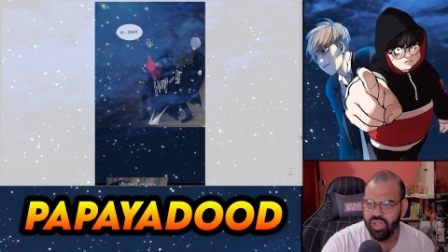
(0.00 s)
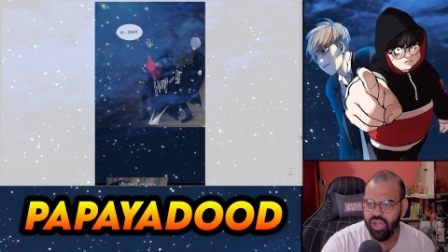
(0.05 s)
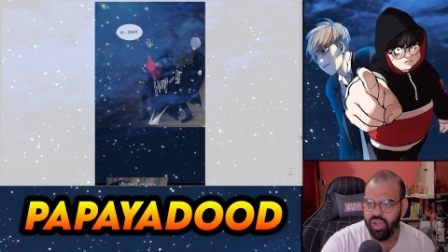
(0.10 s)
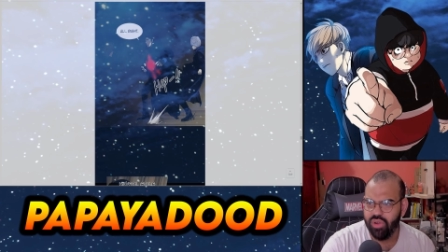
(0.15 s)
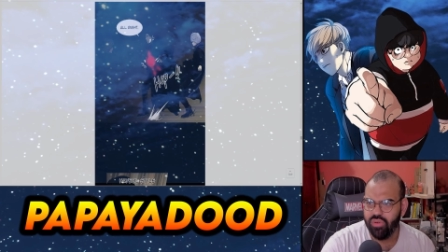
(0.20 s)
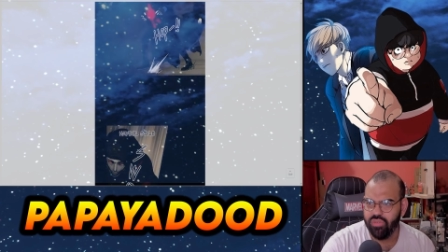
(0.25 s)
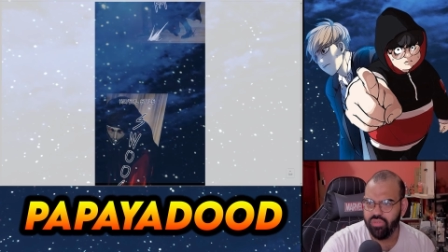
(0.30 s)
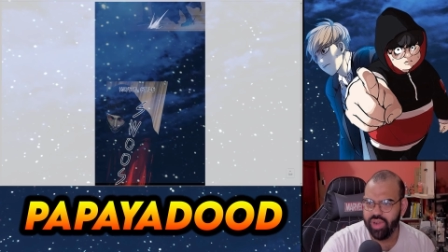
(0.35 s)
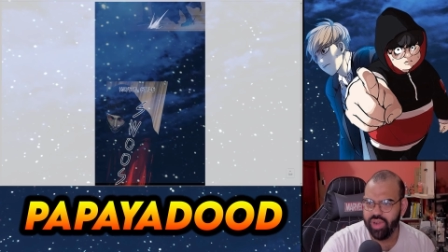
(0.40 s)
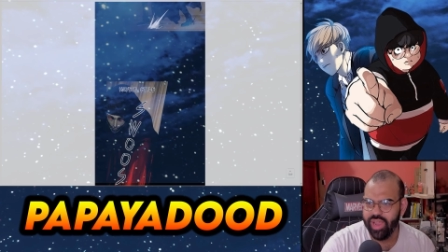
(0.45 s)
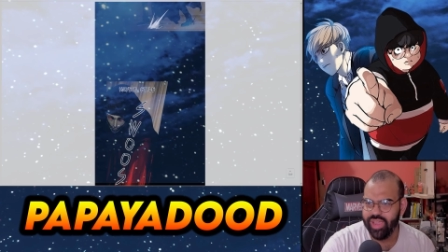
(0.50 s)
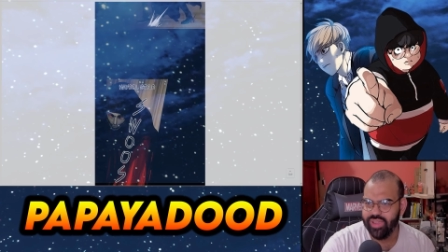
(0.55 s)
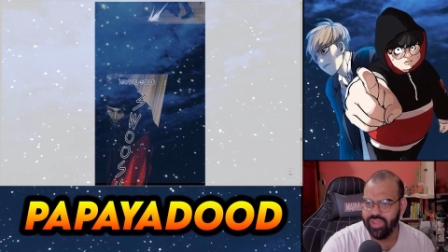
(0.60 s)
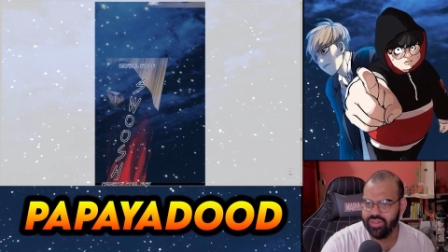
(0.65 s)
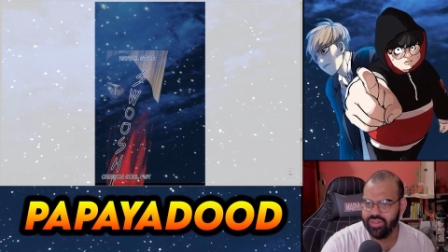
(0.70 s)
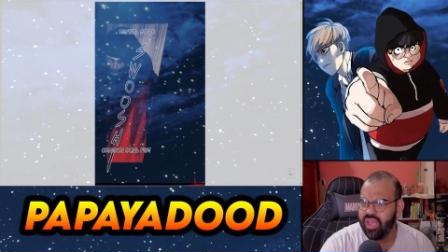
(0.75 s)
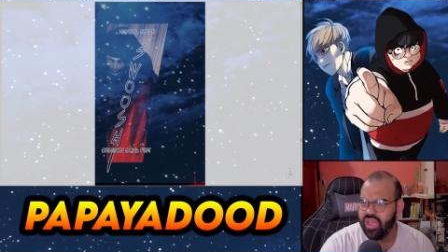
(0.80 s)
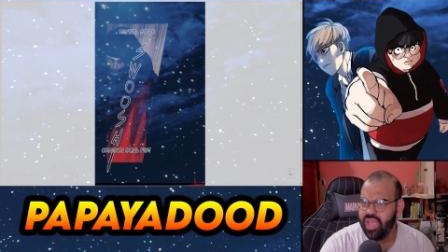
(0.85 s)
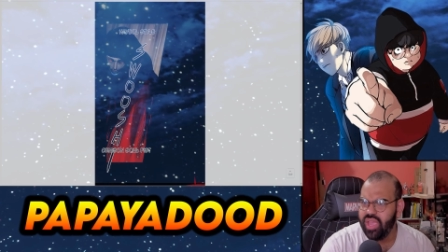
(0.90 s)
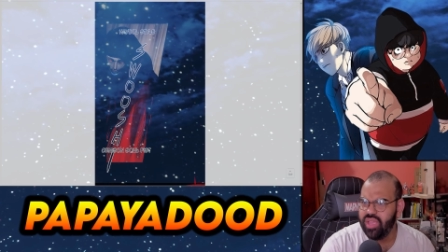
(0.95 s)
All
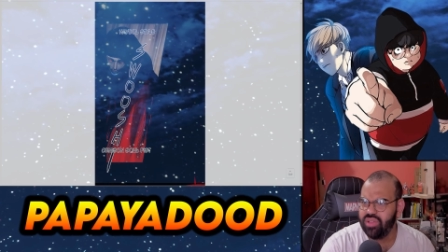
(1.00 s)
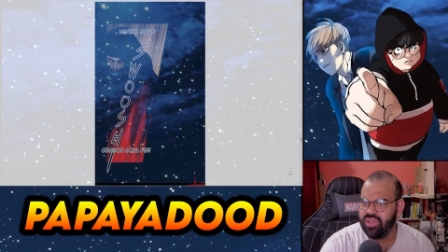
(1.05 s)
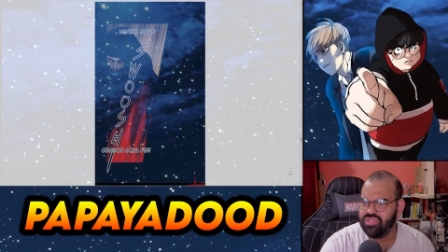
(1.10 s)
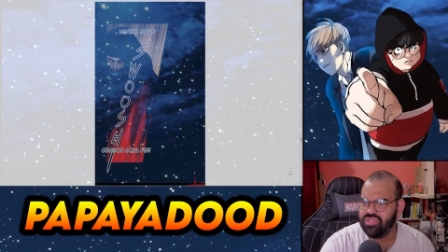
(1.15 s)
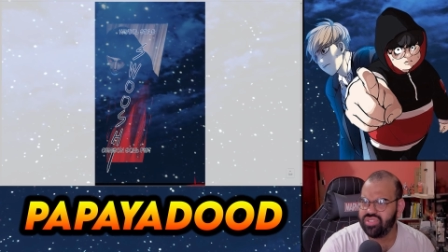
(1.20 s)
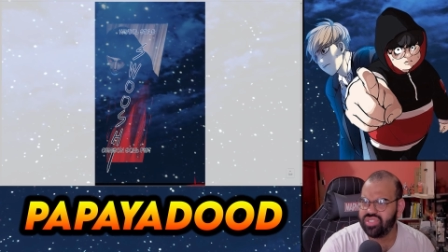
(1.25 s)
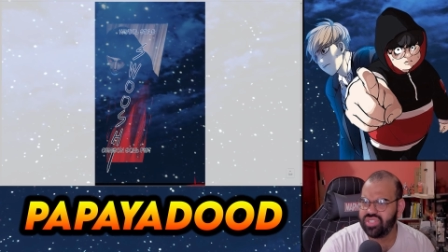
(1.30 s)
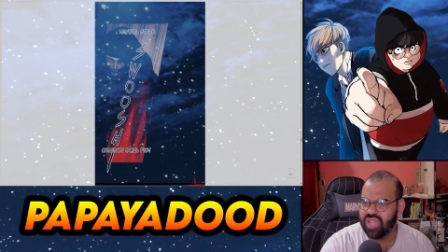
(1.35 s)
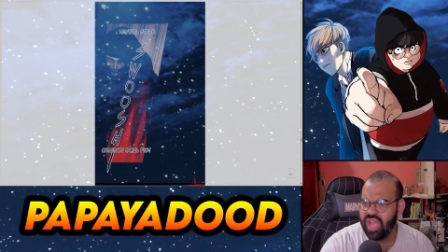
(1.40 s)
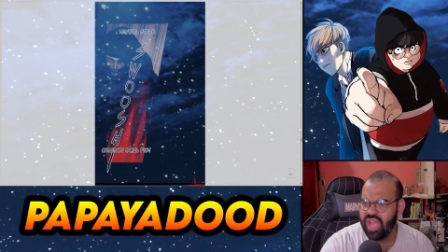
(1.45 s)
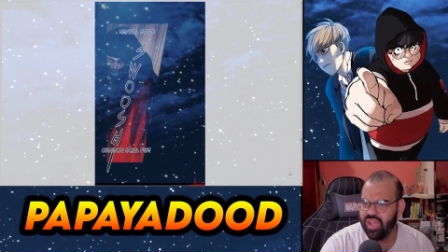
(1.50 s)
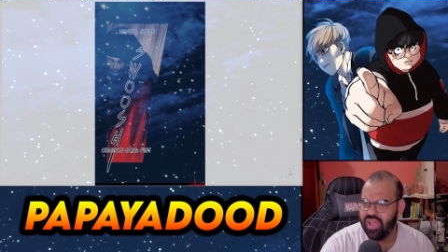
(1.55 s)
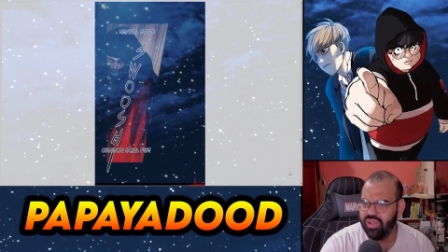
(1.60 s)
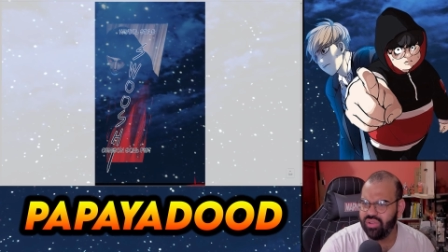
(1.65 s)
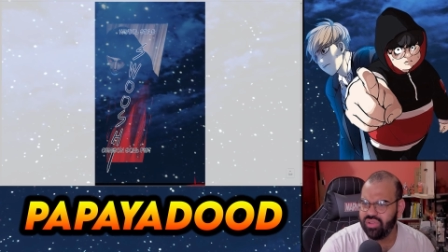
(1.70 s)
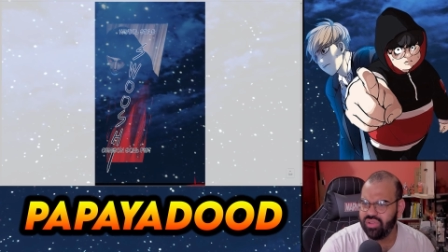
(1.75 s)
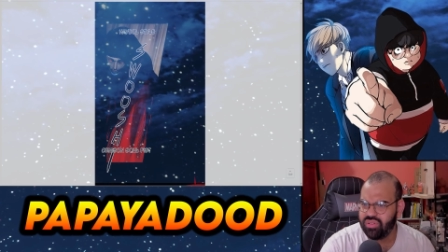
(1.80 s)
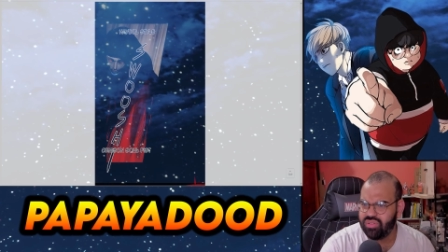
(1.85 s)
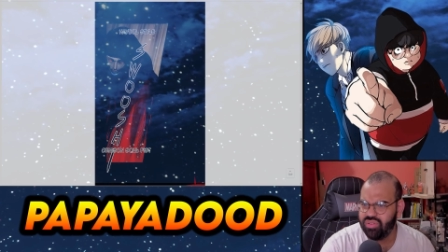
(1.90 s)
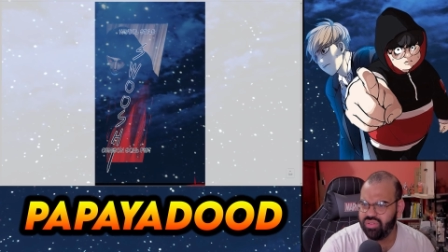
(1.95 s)
right, hail style,